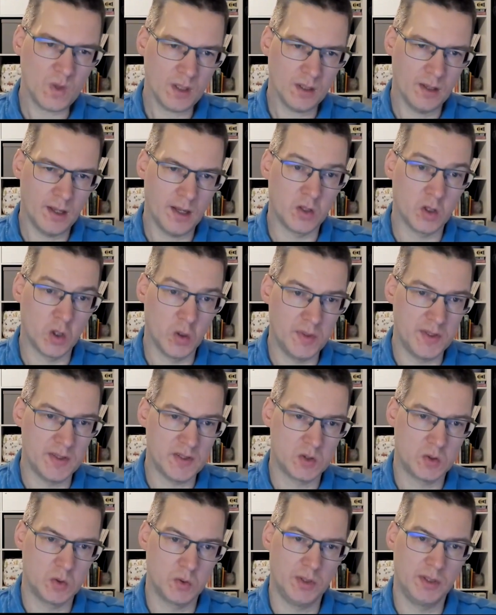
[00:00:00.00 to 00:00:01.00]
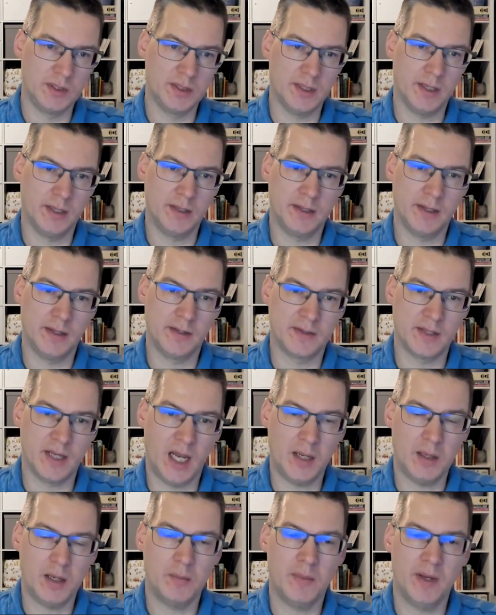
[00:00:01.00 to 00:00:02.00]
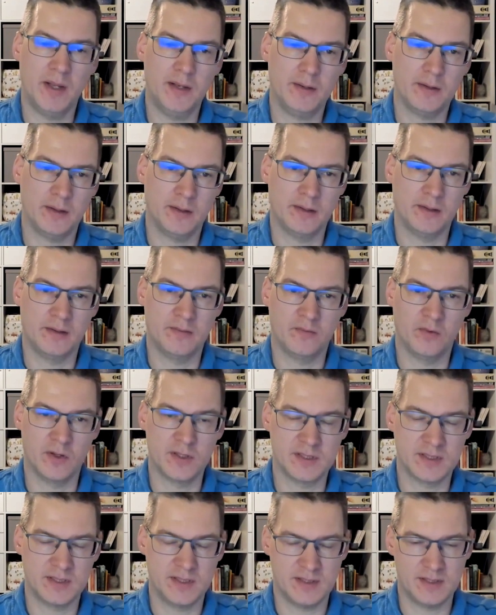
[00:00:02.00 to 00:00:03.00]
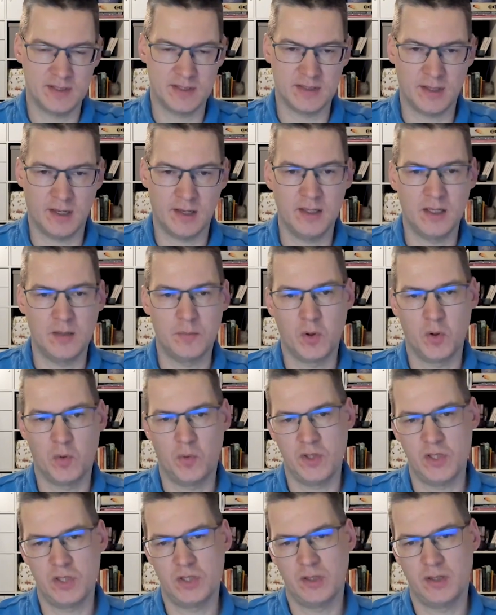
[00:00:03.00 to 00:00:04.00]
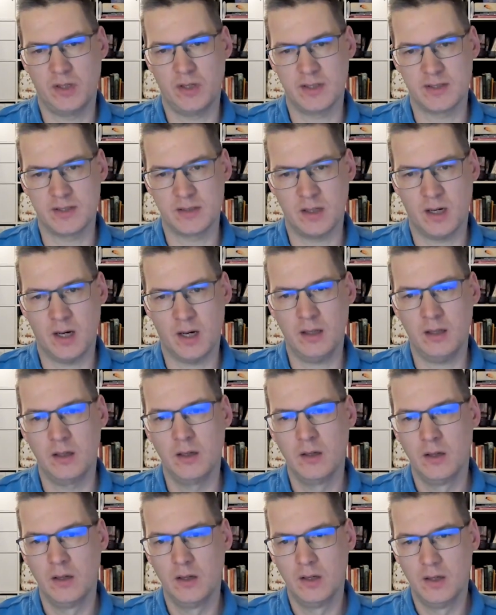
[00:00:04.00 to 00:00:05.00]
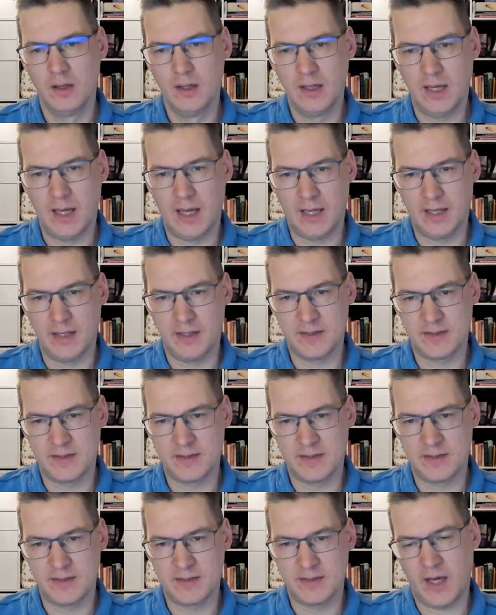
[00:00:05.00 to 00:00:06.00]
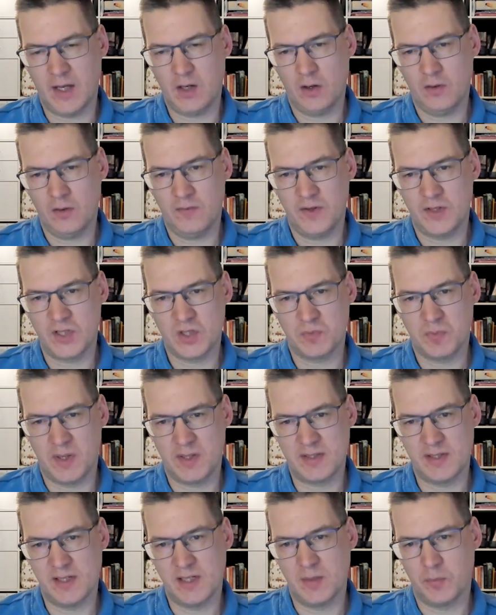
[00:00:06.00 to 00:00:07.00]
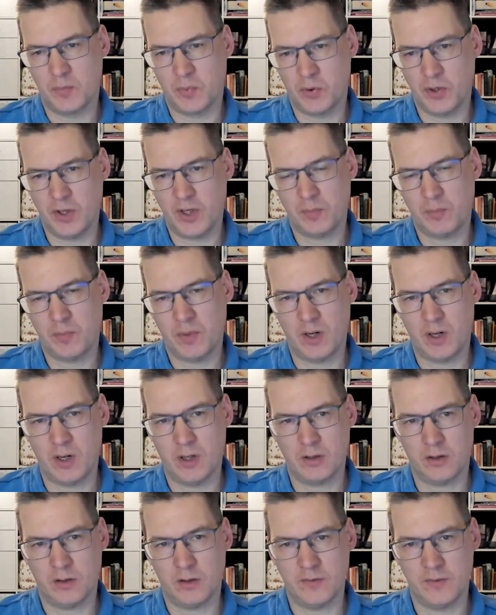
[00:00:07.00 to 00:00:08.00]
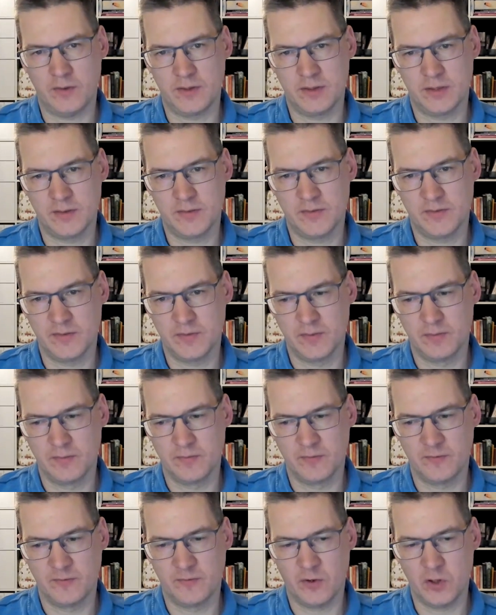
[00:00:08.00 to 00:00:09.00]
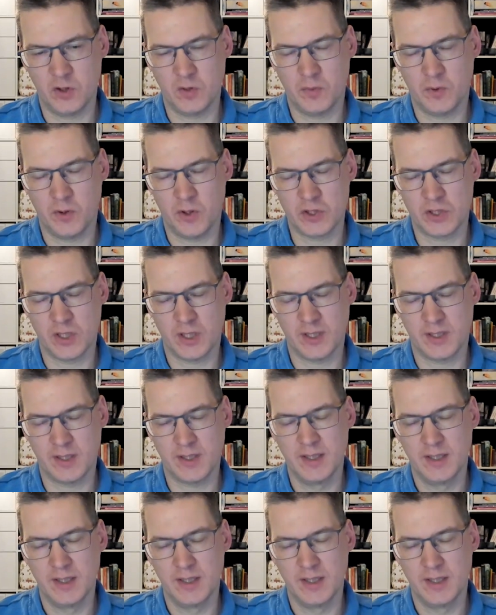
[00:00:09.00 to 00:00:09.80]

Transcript: Adobe is doing then the entitlement, and once this is done, the provisioning can start. And the SIF add-on, which is basically the product part of the SIF for your project,